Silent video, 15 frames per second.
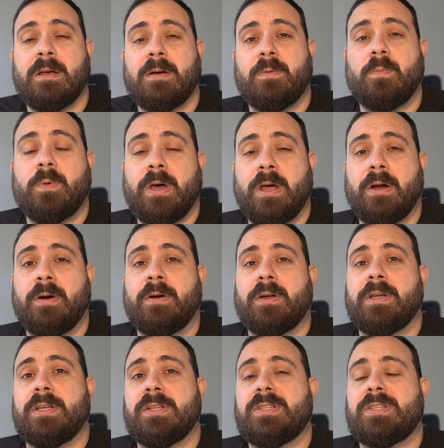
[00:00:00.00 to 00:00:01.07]
where
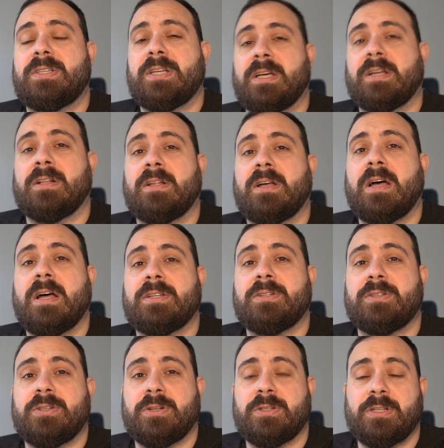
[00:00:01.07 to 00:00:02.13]
each cell has a
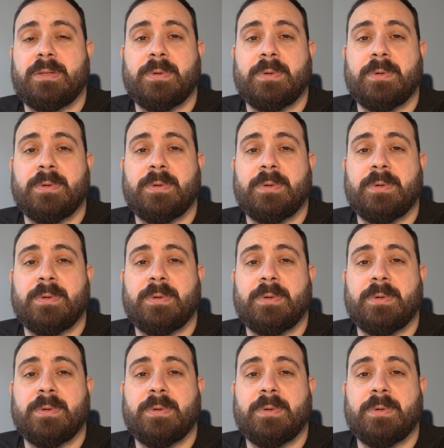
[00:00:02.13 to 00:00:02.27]
certain